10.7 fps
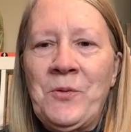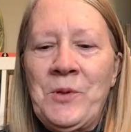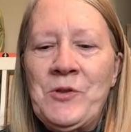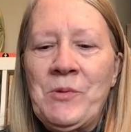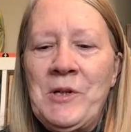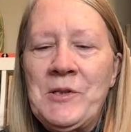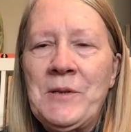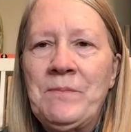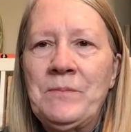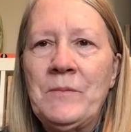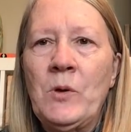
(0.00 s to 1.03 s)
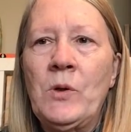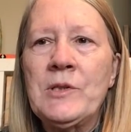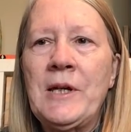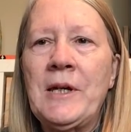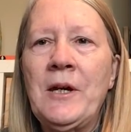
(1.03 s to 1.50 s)
retreat. You all
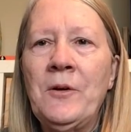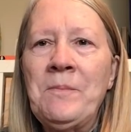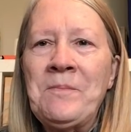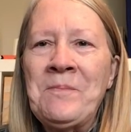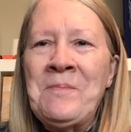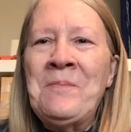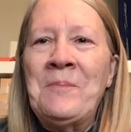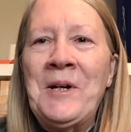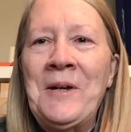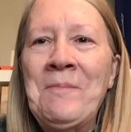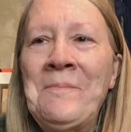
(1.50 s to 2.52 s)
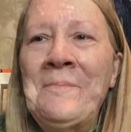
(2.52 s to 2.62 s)
take care. Bye.